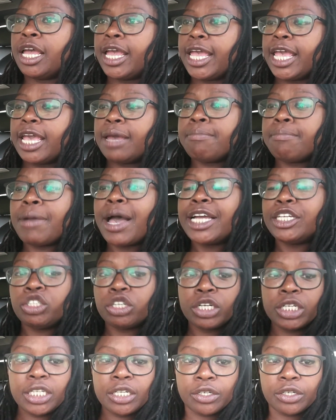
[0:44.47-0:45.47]
In my
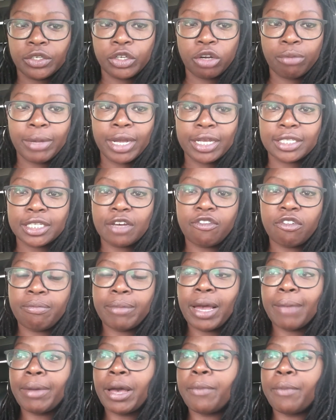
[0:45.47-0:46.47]
journey to cure myself of
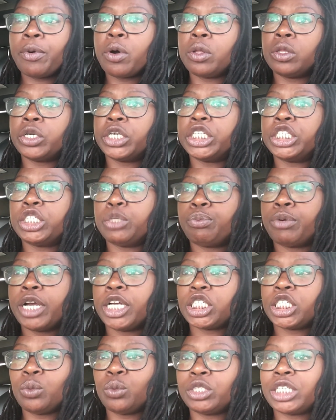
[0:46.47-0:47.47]
my bipolar and
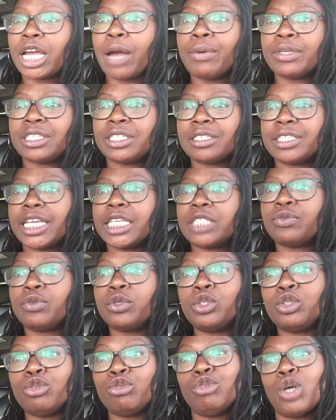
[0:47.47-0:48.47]
depression, which I was successful
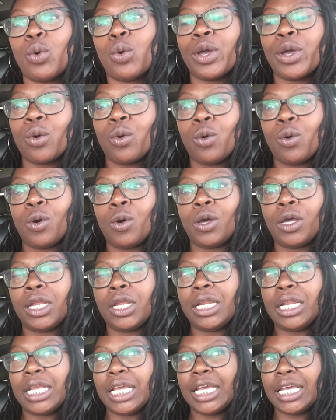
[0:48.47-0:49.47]
to do, going
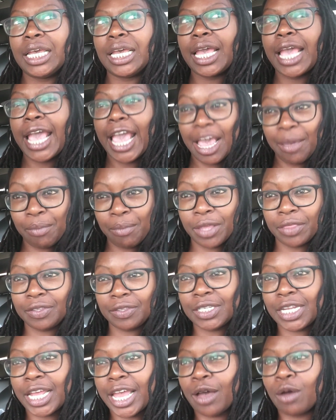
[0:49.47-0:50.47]
on 8
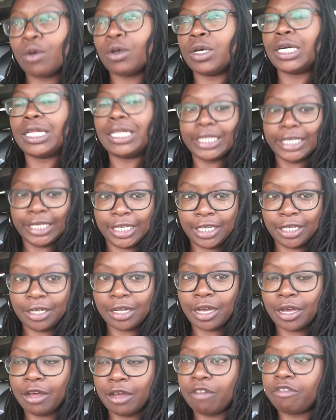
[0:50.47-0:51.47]
months now, clean
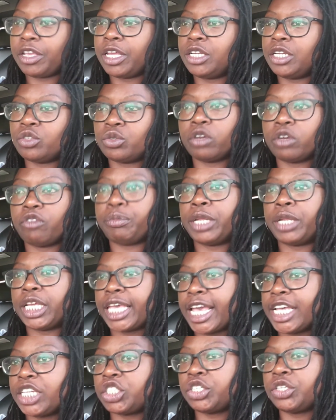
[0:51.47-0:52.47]
of any sort of
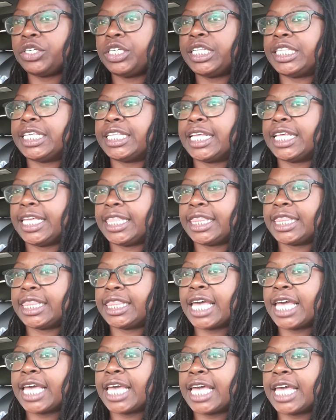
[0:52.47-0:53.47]
medication or anything like that,